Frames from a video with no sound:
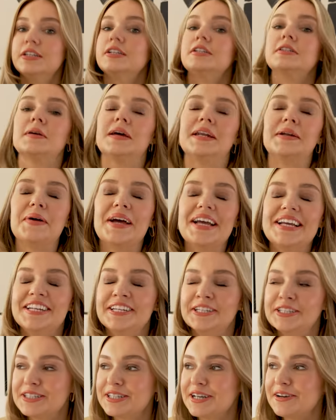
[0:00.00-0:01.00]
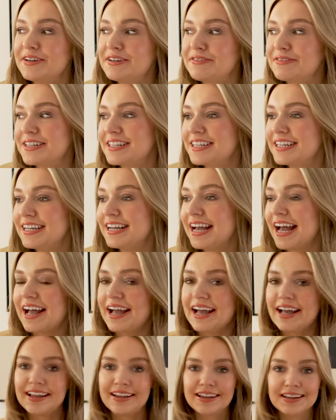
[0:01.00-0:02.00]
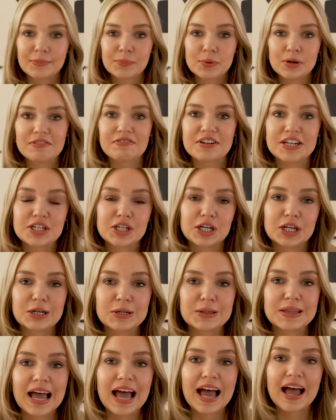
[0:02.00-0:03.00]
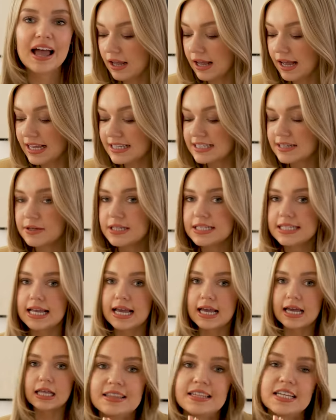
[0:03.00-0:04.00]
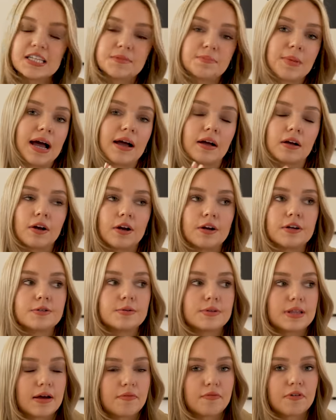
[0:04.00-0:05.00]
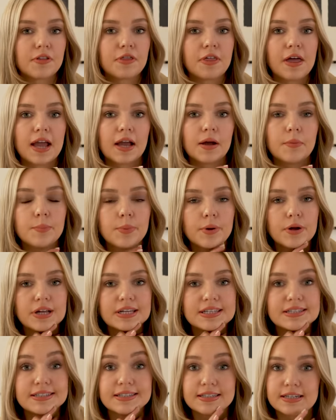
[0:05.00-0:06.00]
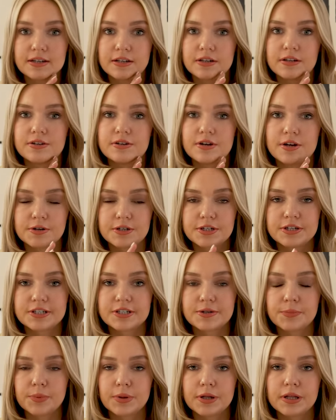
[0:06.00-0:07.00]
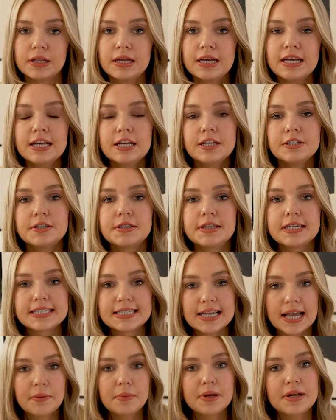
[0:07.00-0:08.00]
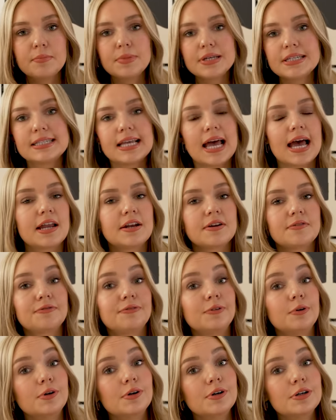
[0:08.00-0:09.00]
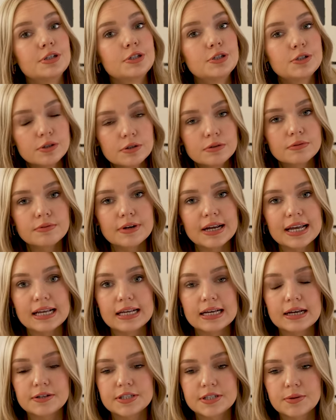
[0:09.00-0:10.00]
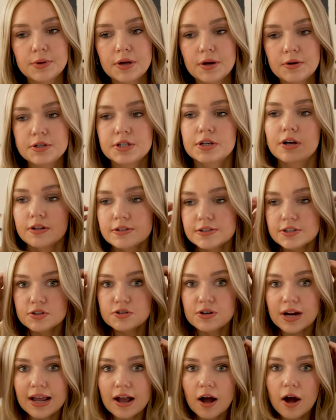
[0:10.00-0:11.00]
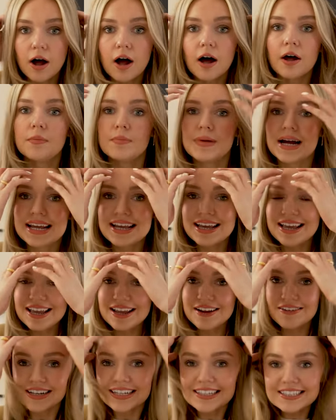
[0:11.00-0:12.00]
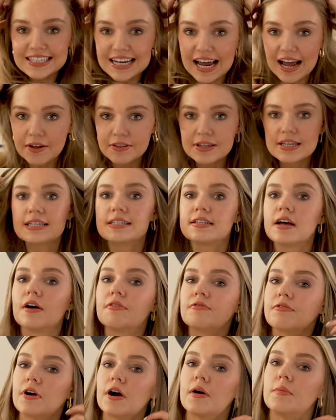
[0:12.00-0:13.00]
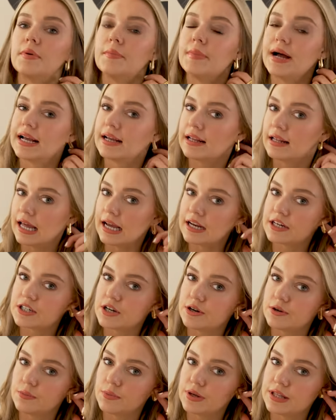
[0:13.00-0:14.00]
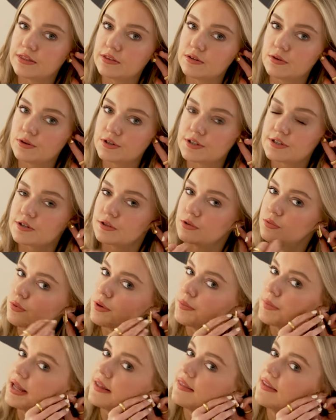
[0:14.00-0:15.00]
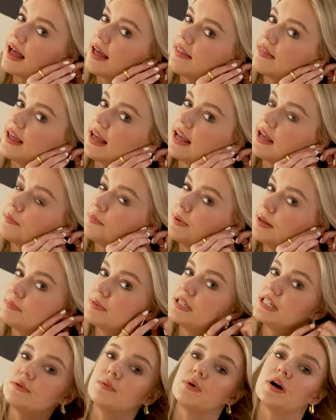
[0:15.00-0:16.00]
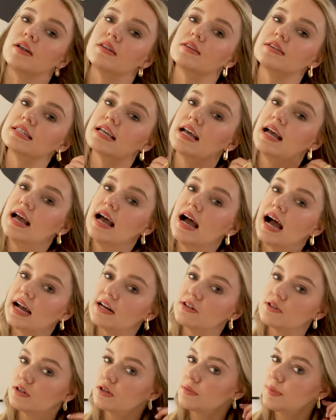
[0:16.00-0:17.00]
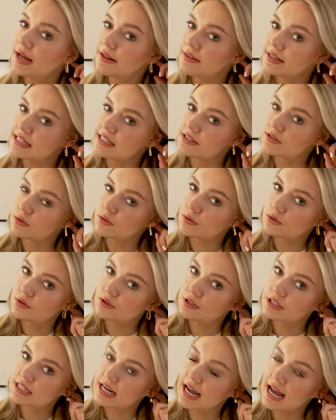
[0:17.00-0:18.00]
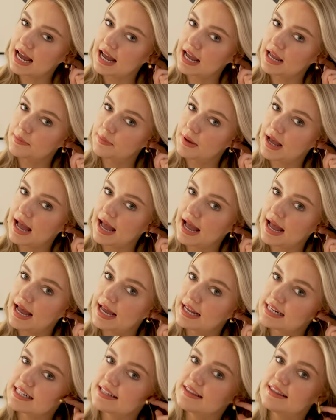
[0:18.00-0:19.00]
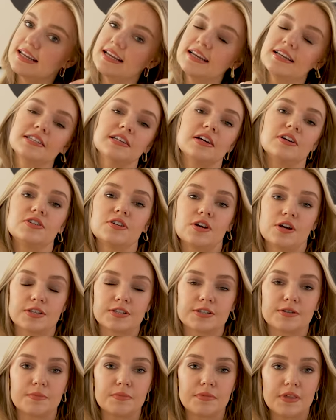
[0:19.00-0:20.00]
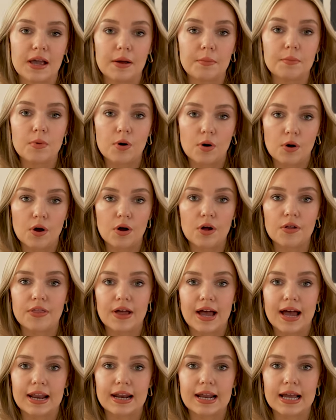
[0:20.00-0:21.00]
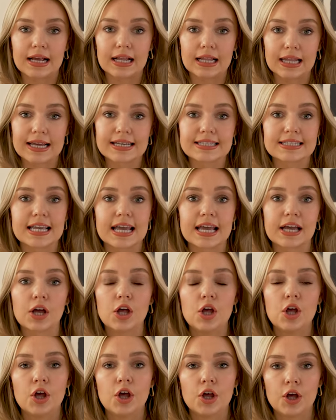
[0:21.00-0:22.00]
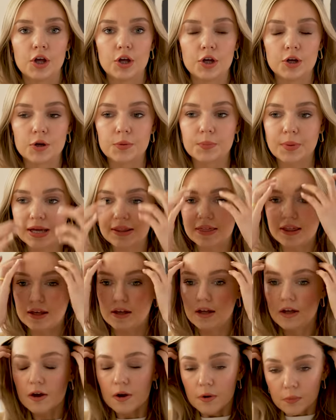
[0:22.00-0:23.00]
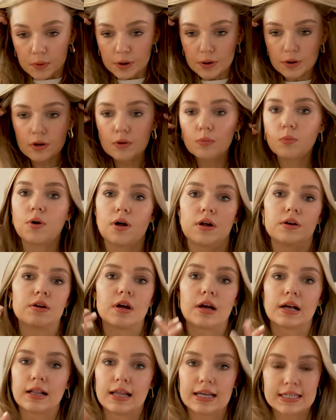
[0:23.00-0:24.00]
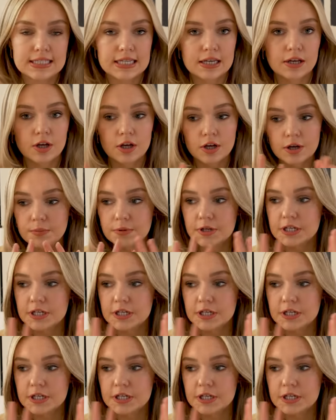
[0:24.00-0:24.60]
So anyway, sorry for the brief interlude there. As I was saying, this bag goes with everything, but is still noticeable. So the same can be said for jewelry. So we're going to concentrate on my earrings now. These are from my collection with North School Woman. They're the Habibti ones. I talk about these all the time. And these are just something more than a classic hoop. I think we all want a classic hoop.